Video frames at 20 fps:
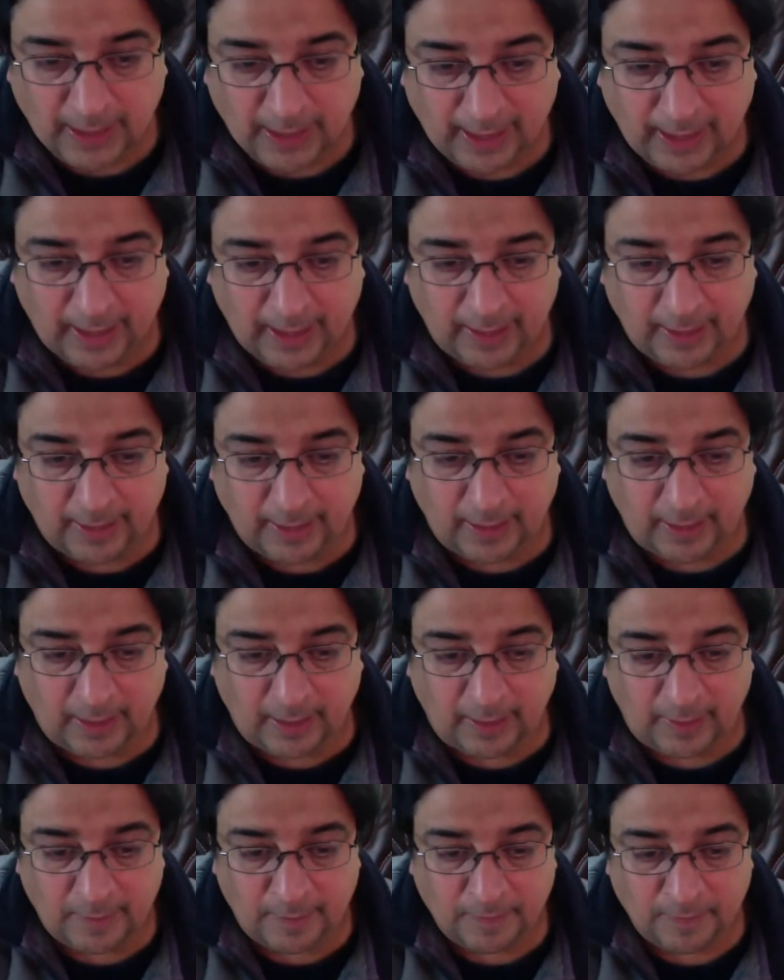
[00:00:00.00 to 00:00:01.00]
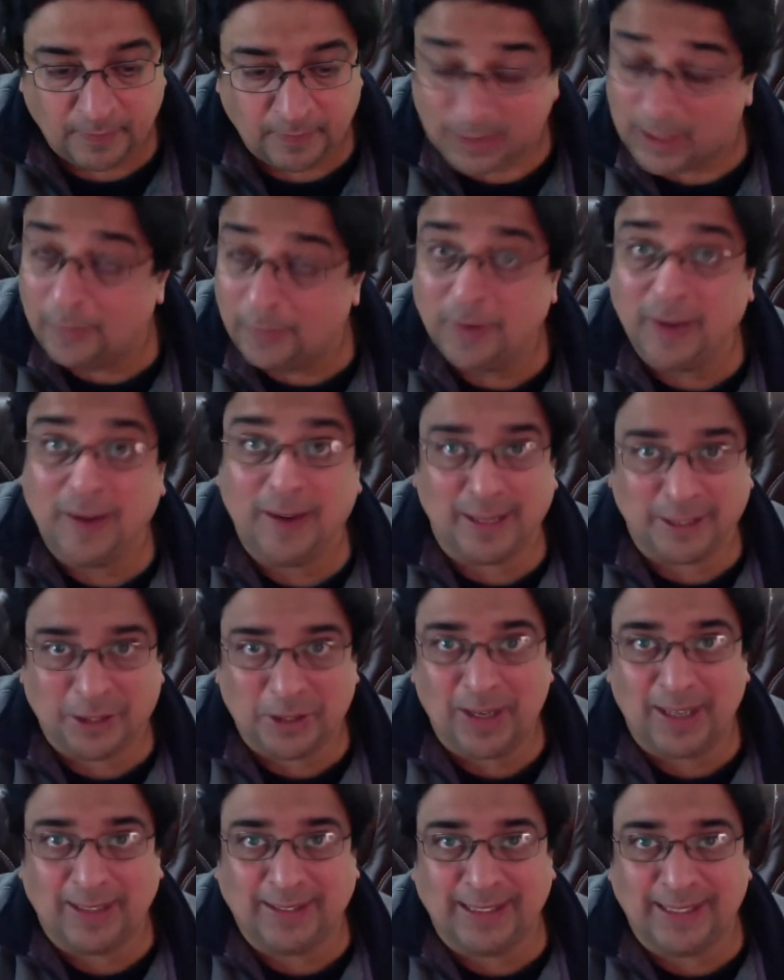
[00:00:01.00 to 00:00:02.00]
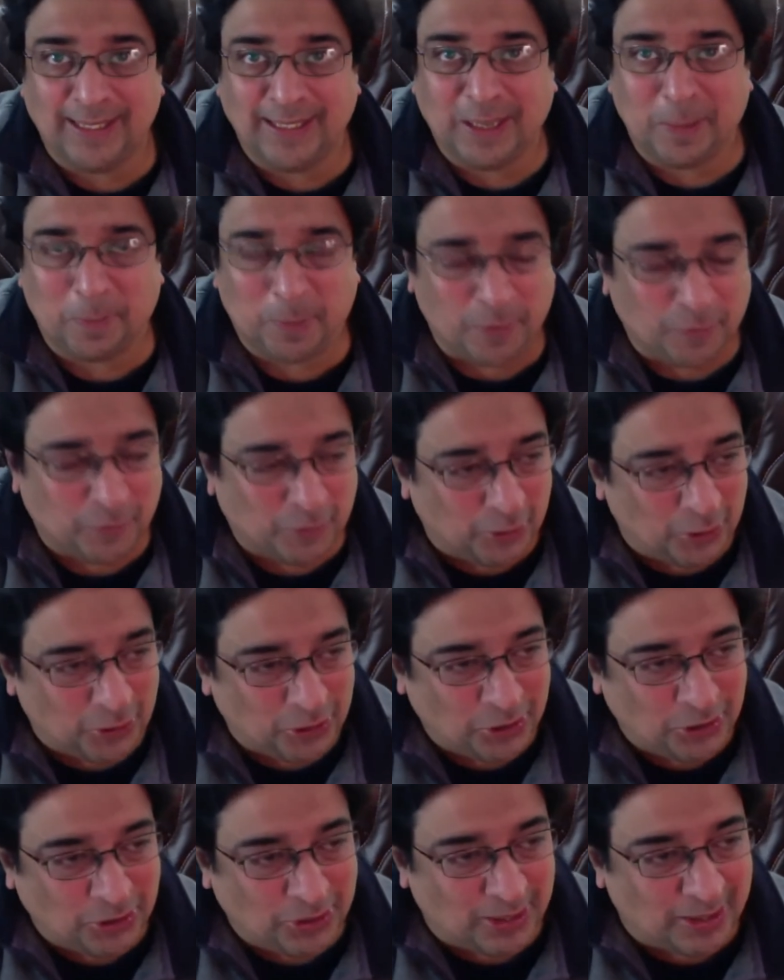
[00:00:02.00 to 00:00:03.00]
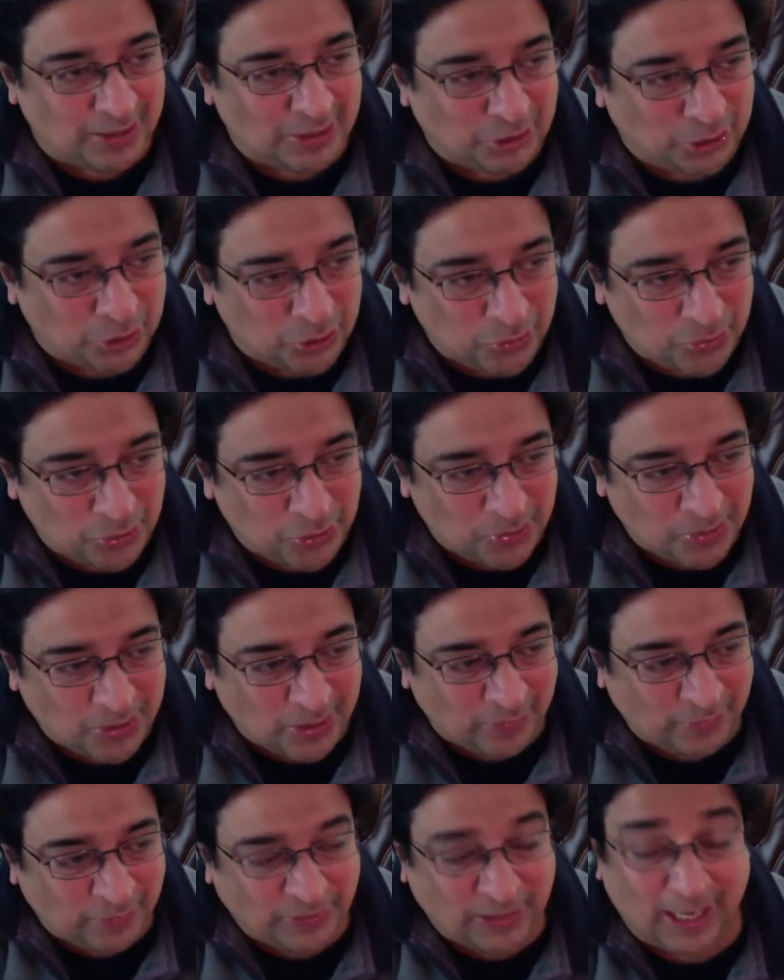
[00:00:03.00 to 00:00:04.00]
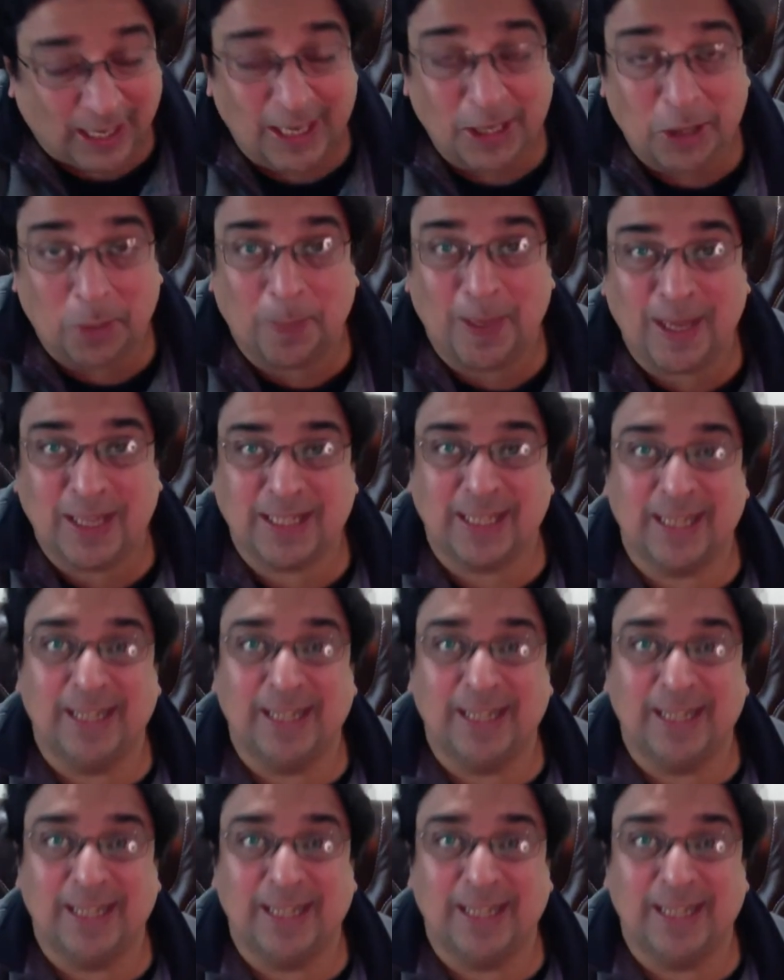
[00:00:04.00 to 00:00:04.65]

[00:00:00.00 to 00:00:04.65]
and I've actually attended a couple of closed Zoom rooms of Ty Lopez.